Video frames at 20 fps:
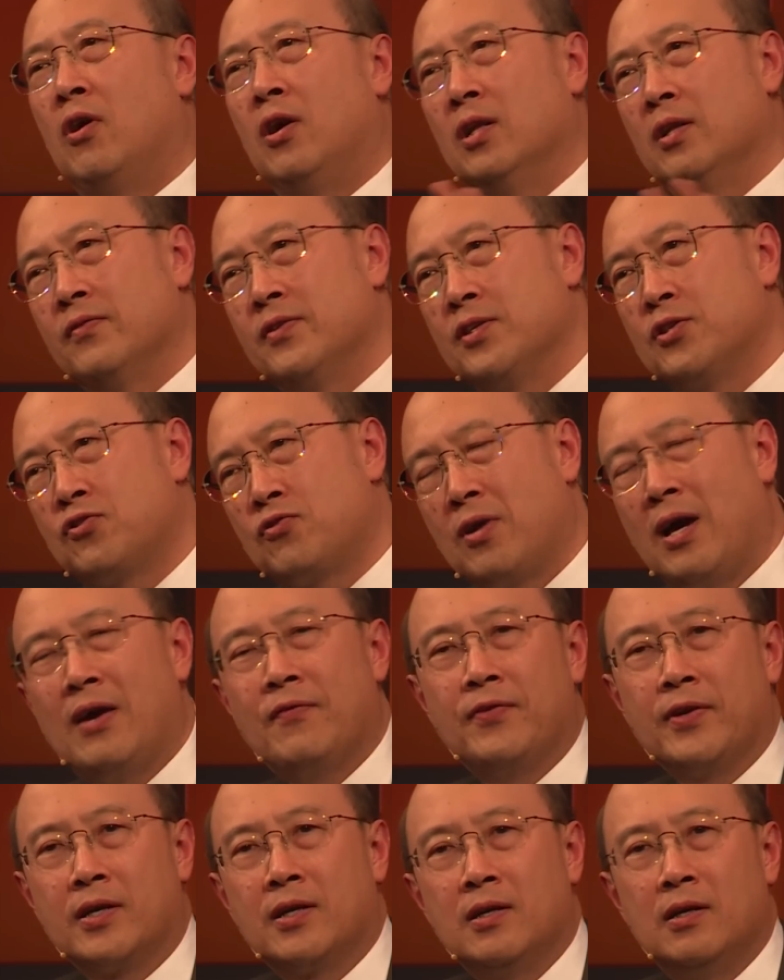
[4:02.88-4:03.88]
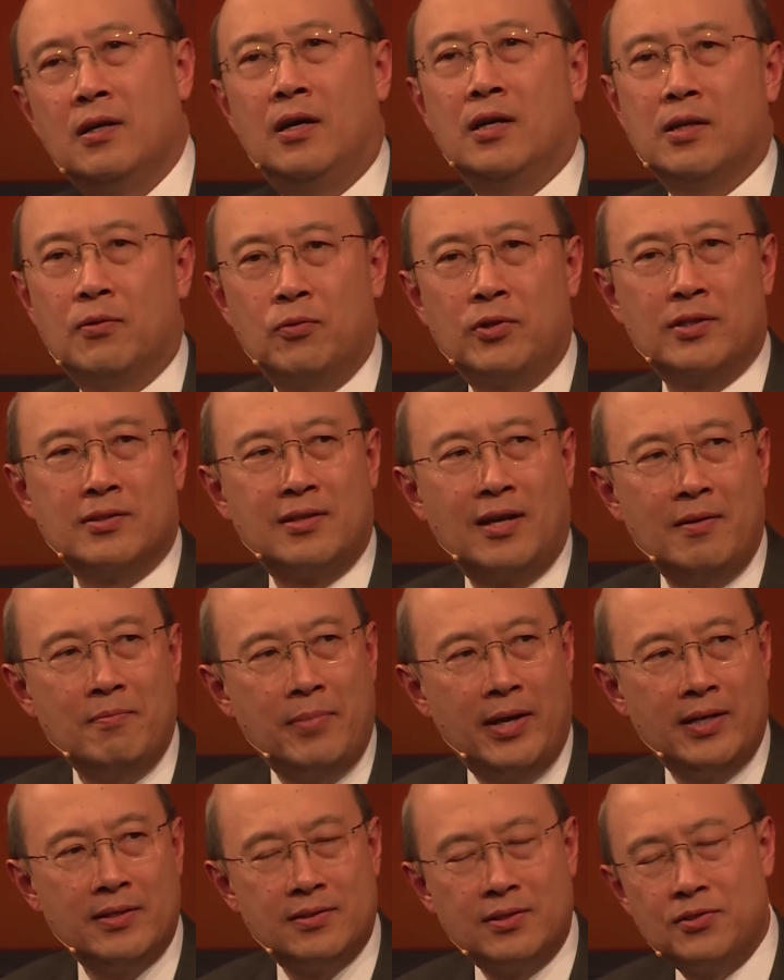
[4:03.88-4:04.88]
all of this traffic on a real-time
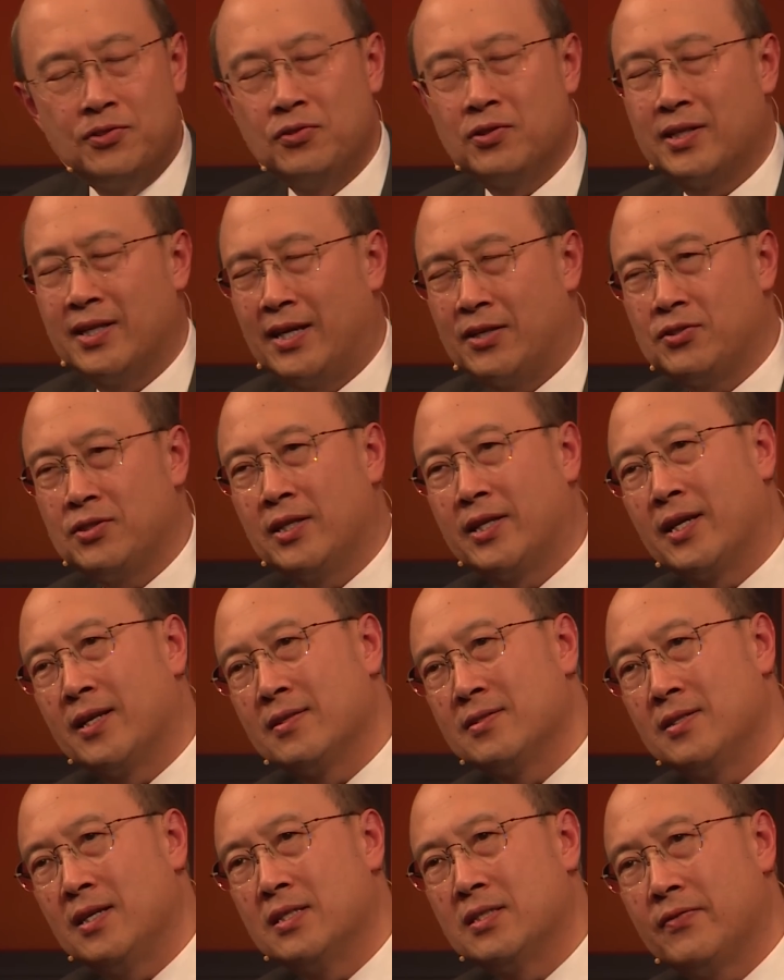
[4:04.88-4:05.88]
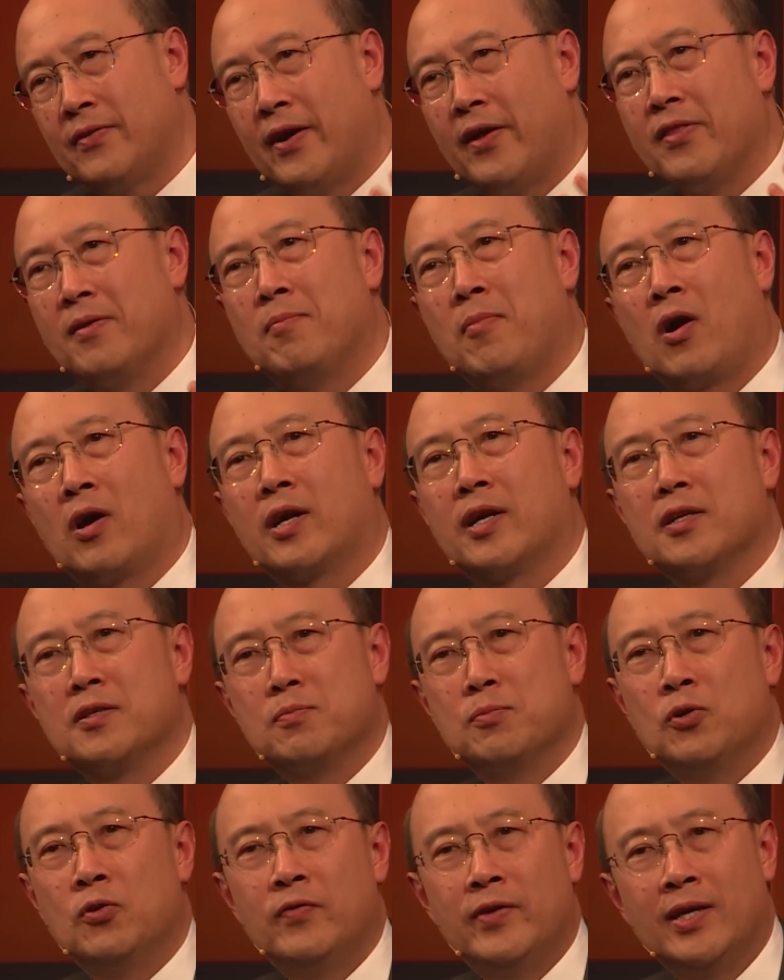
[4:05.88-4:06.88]
basis, you can actually get a sense of how the market
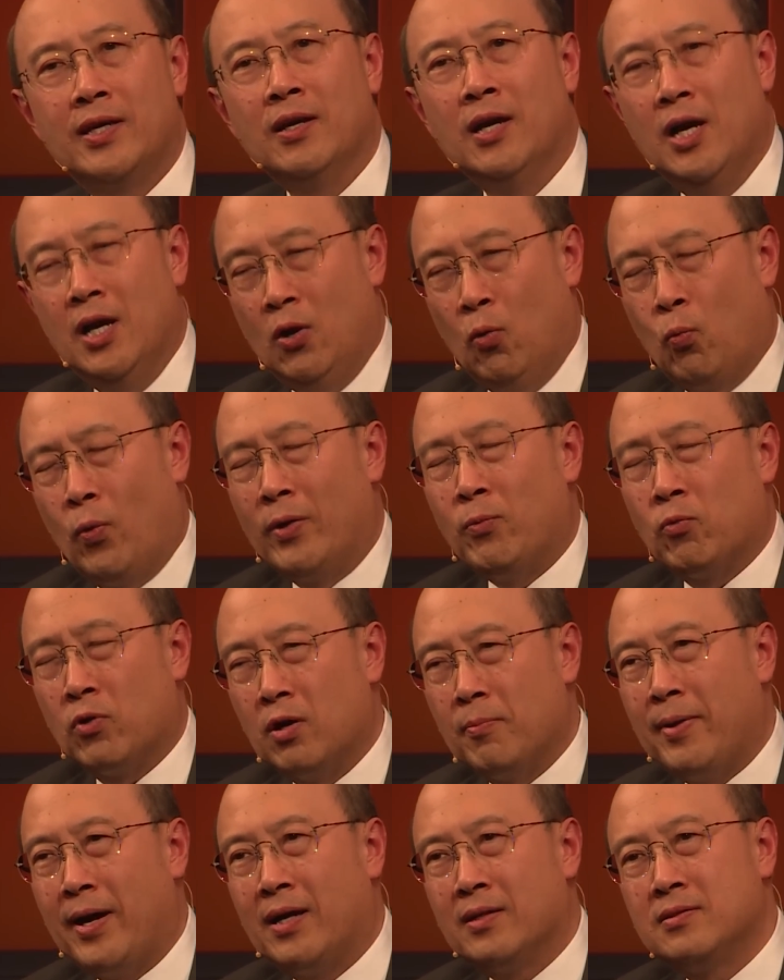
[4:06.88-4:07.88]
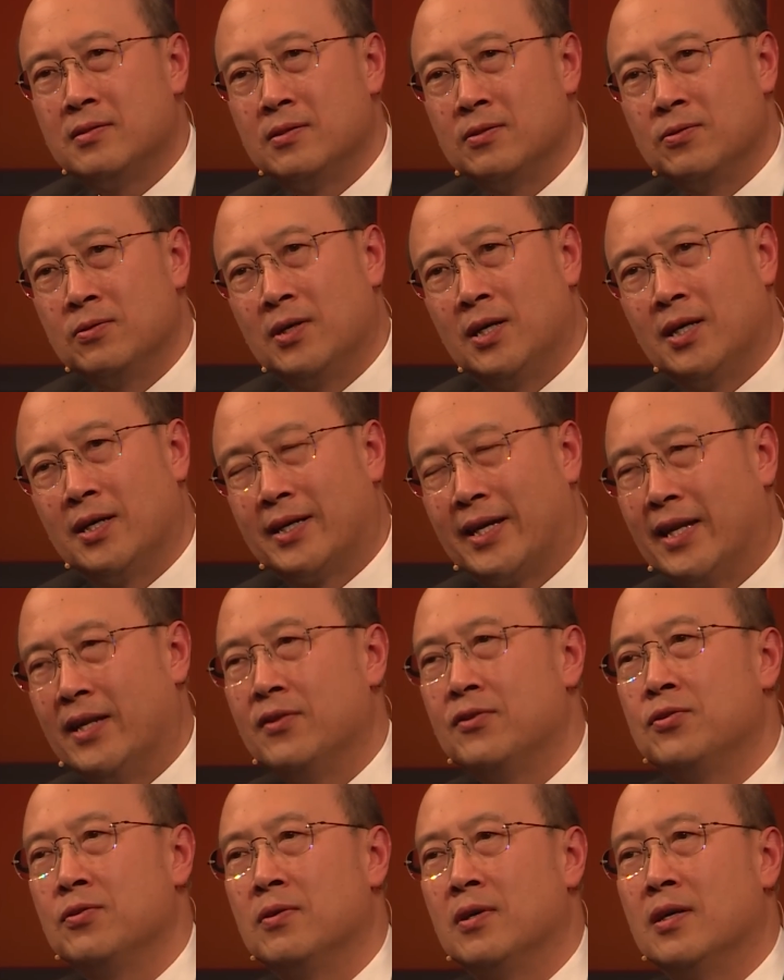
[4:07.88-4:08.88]
is moving, when we're about to get
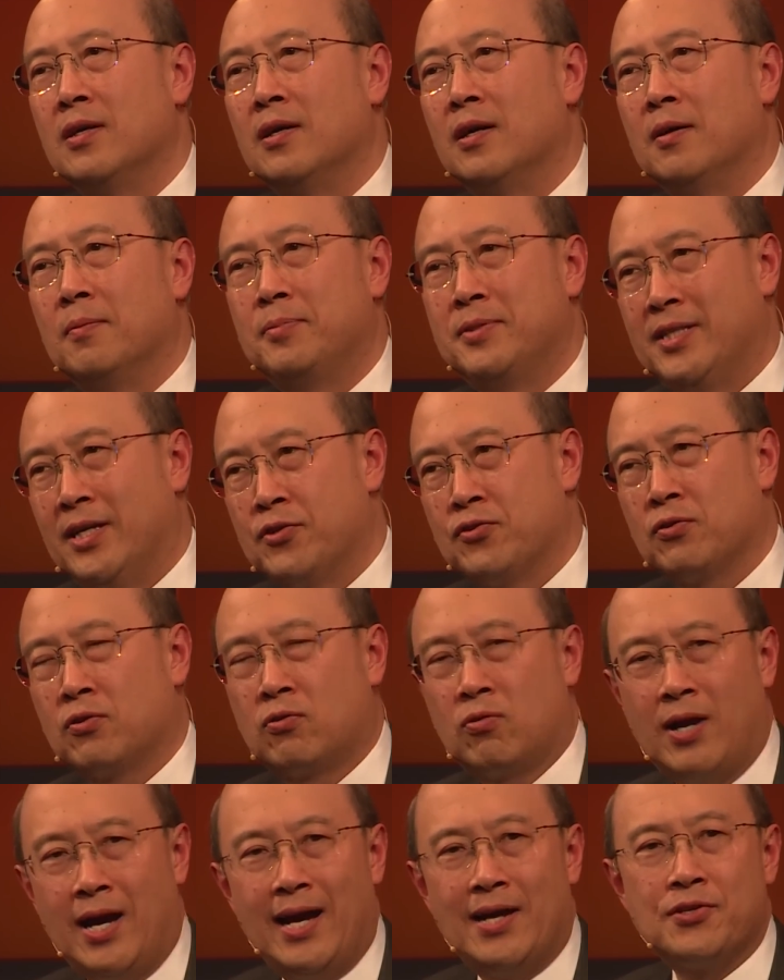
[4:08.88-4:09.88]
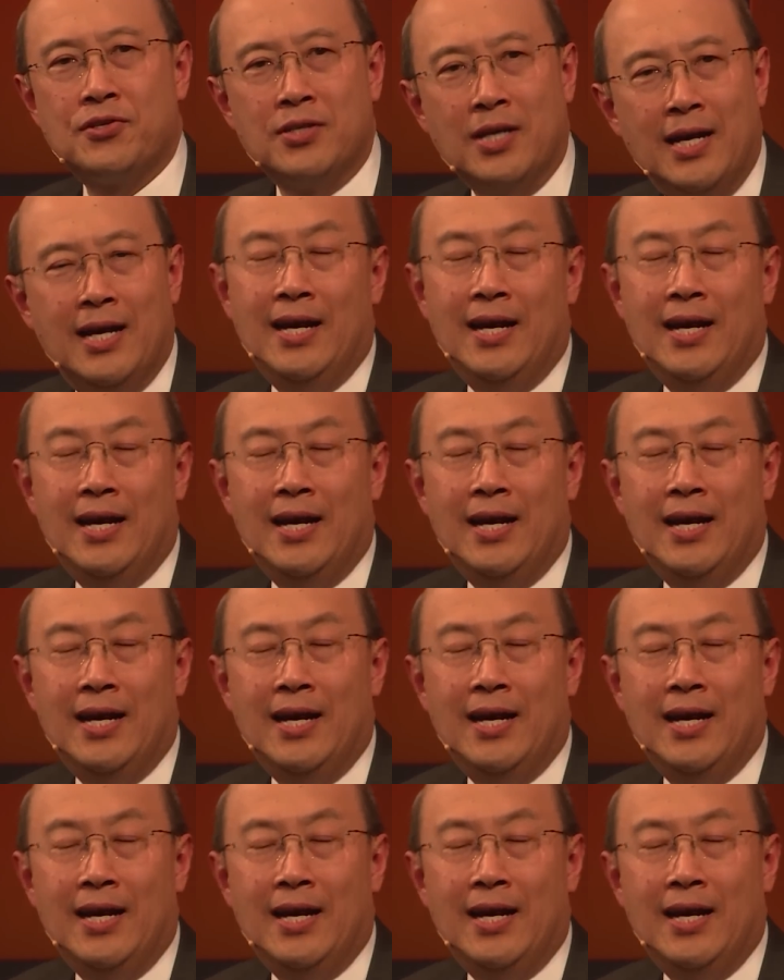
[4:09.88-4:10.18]
into a potential crash,